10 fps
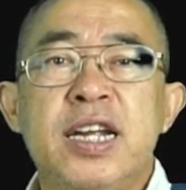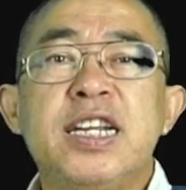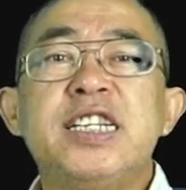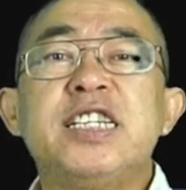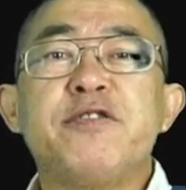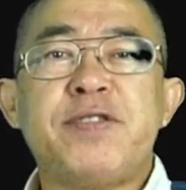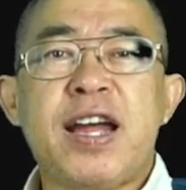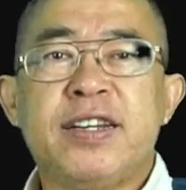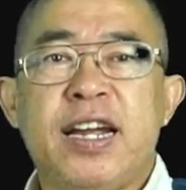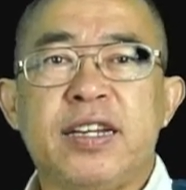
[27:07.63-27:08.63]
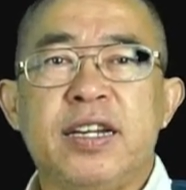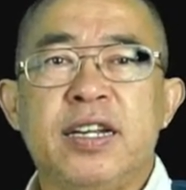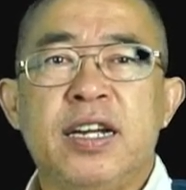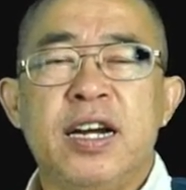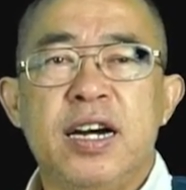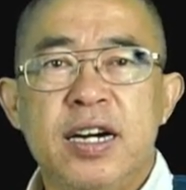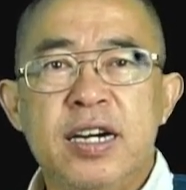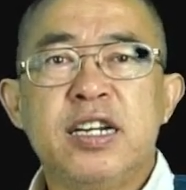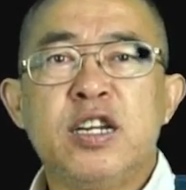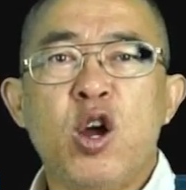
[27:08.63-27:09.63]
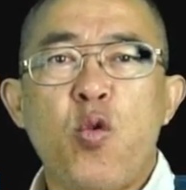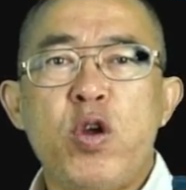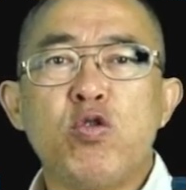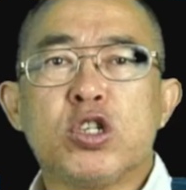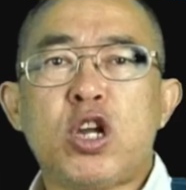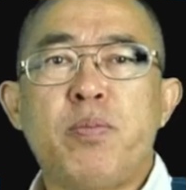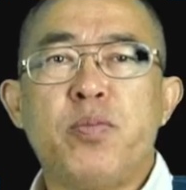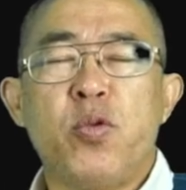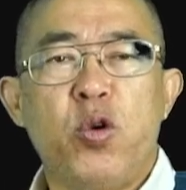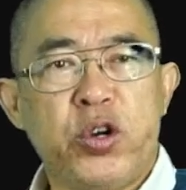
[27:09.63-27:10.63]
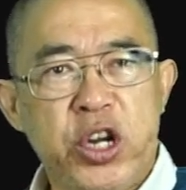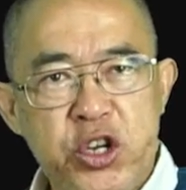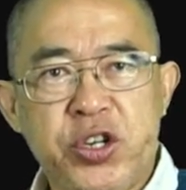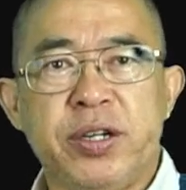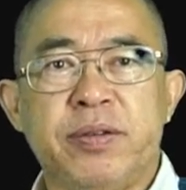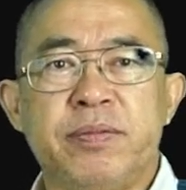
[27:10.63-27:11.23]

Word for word: this is the fact that earth will stop rotation